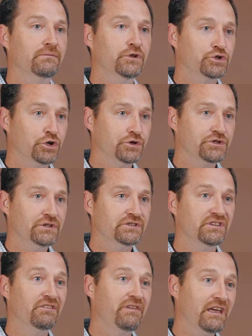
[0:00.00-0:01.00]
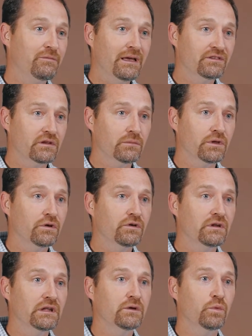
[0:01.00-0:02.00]
the churches, the faith-based
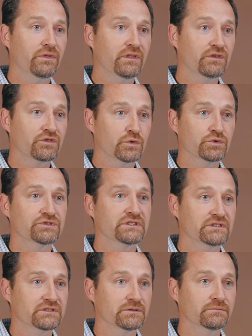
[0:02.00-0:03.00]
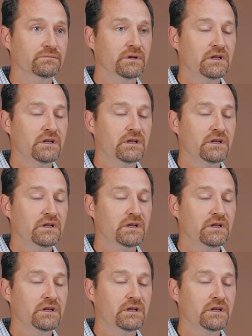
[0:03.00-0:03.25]
community within the school system.